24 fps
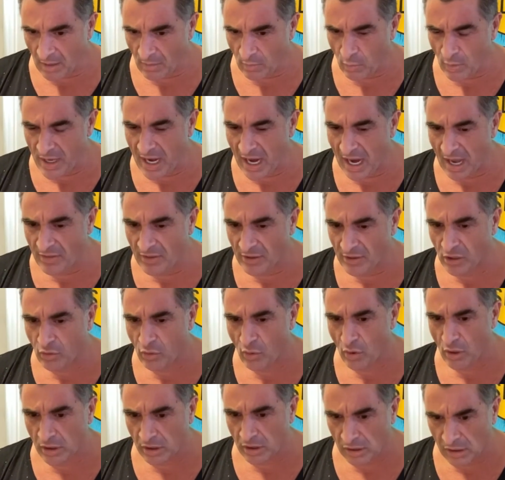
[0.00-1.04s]
we are the
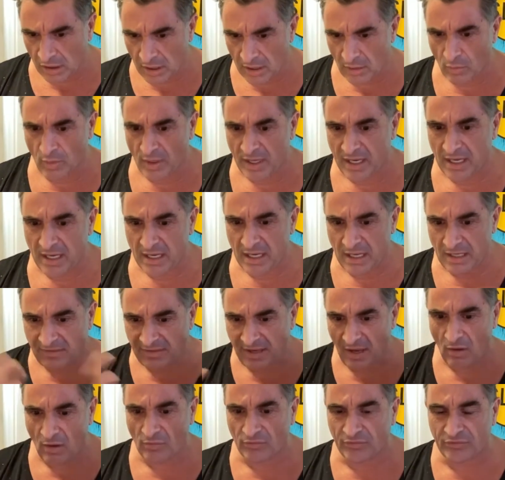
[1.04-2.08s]
chronicler. We
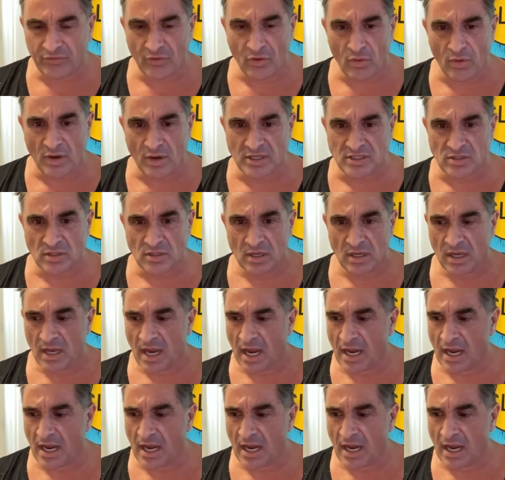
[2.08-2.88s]
tell stories,